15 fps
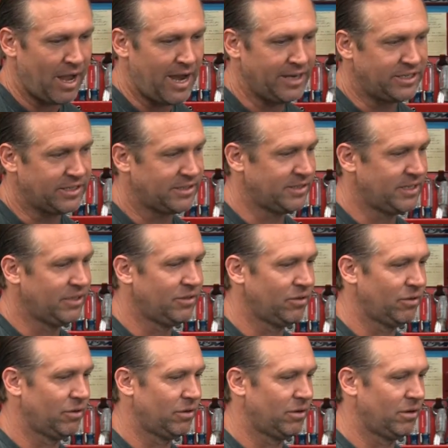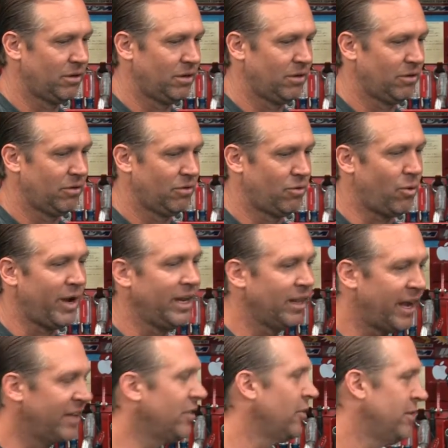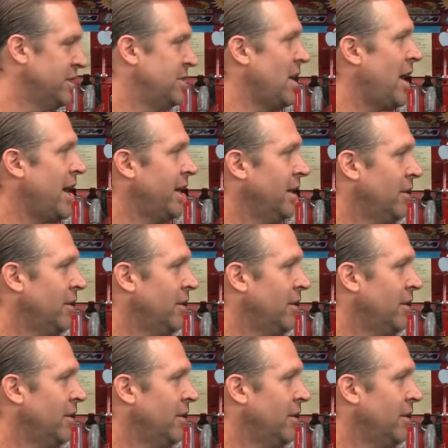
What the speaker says: I just didn't quite like their design.